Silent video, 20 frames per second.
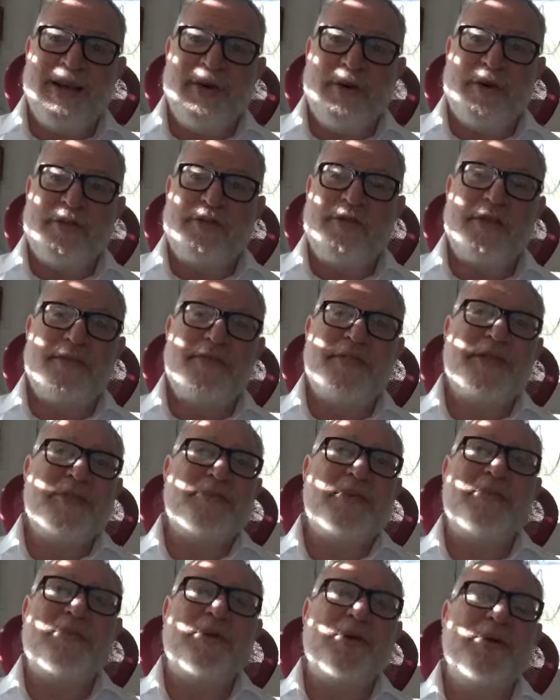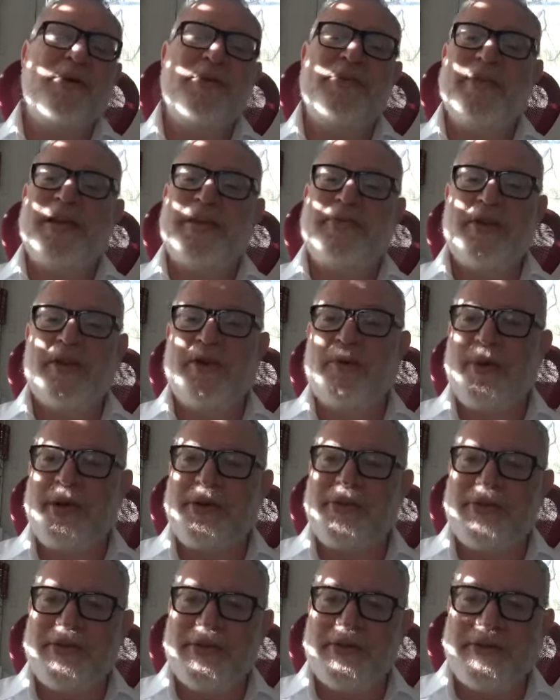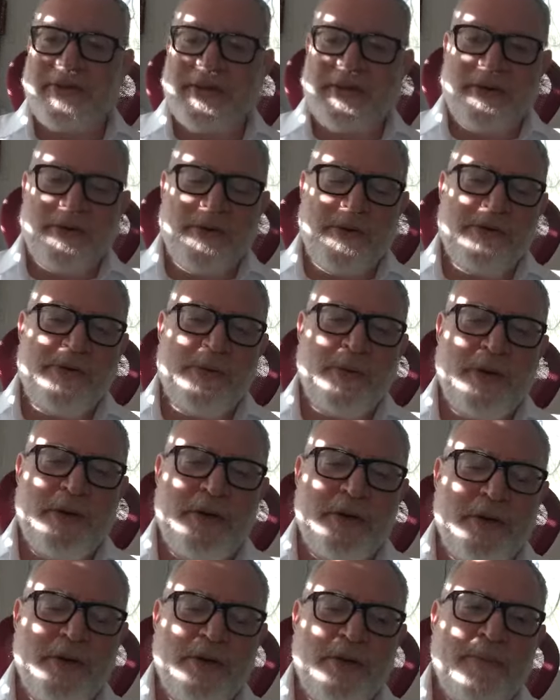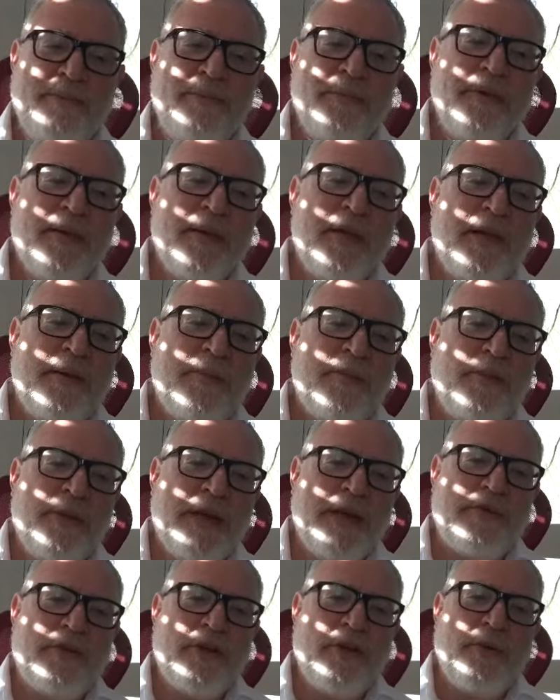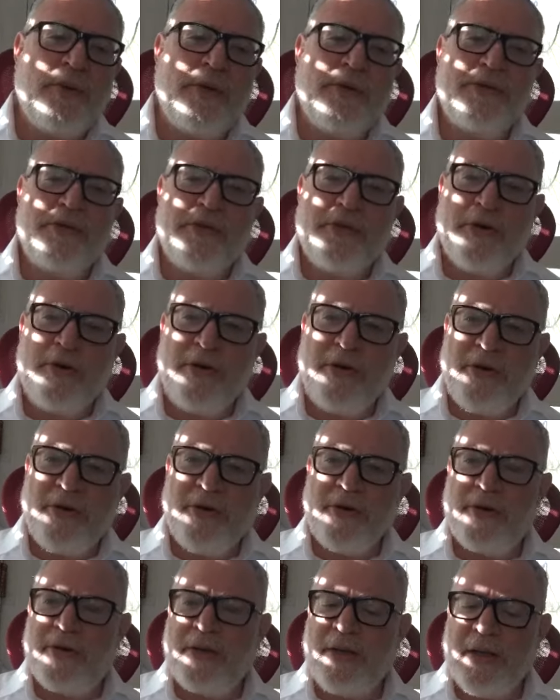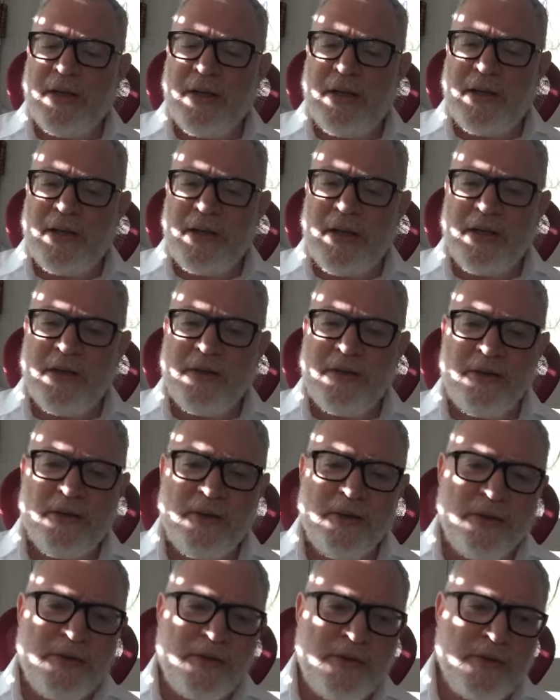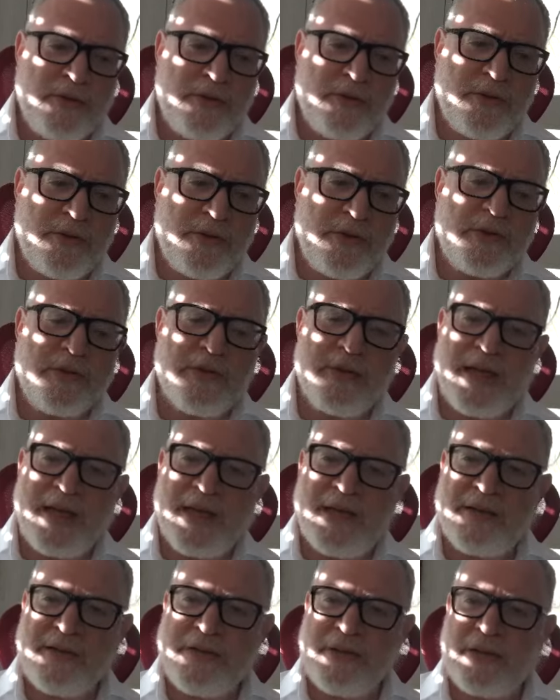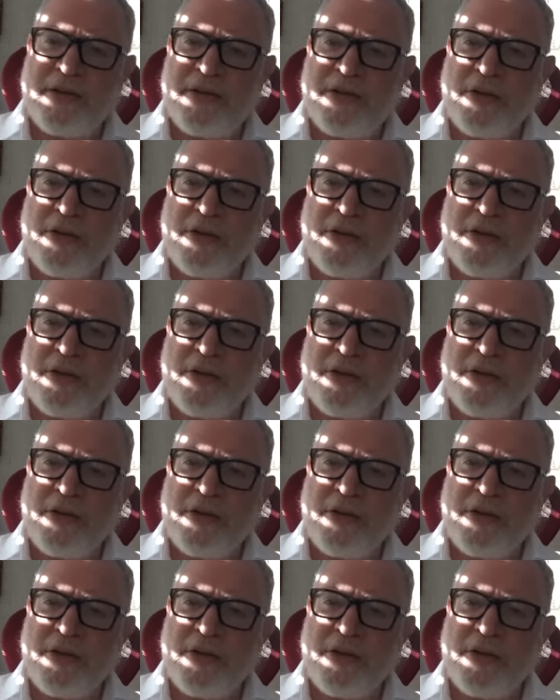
or 50s, people are always asking questions and always want to know. We have to always turn and turn to this answer that the